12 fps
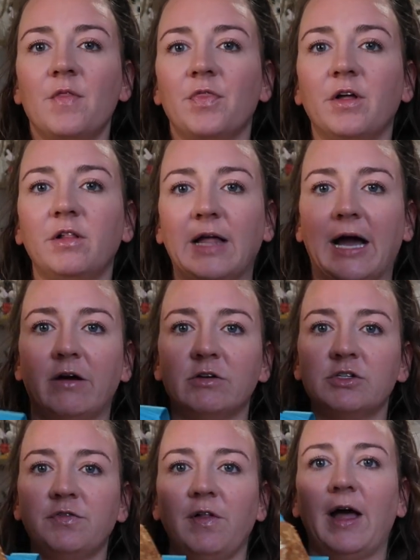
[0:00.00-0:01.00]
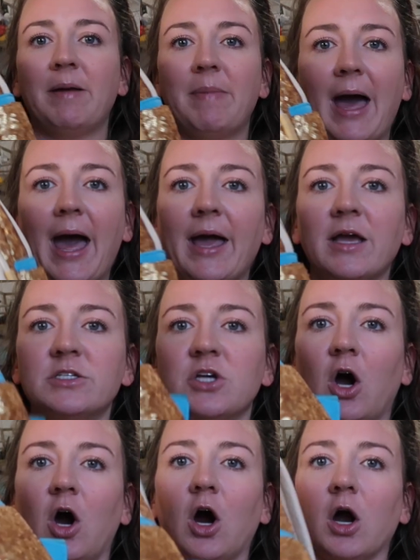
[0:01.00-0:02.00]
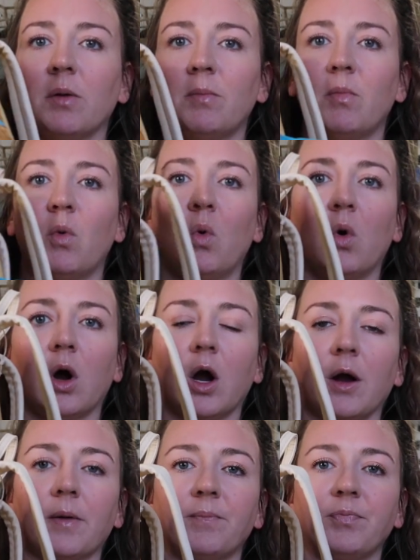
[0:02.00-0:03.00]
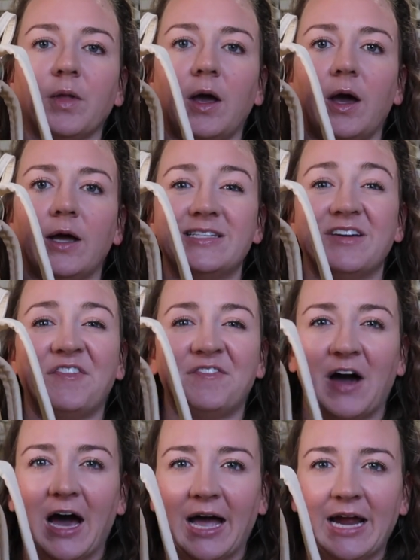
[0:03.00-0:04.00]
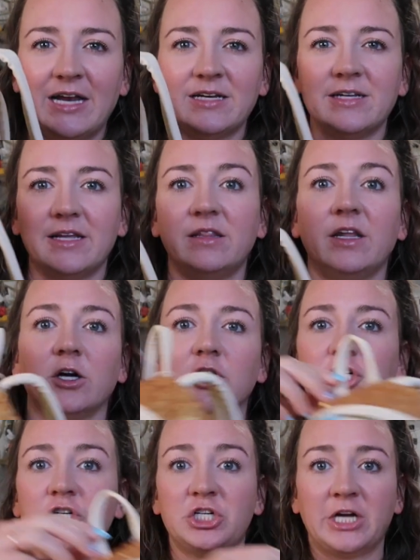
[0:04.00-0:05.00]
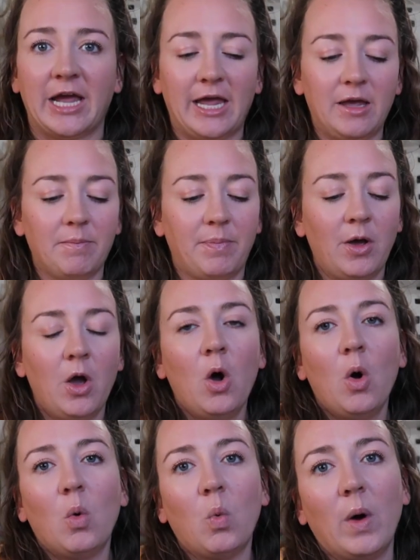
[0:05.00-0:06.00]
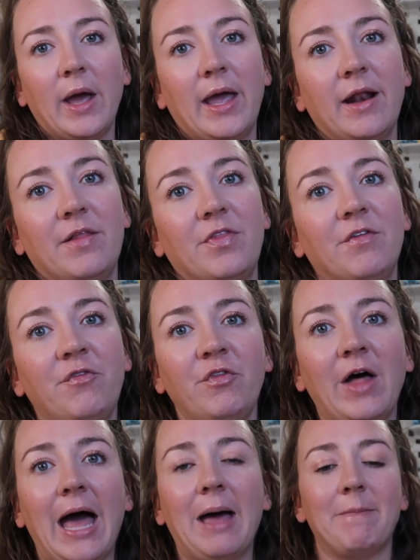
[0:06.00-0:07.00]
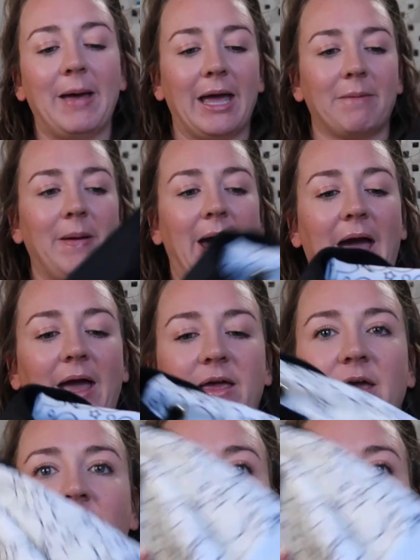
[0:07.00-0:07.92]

The Loungefly bags are more defined in their shape, when the flat backpack,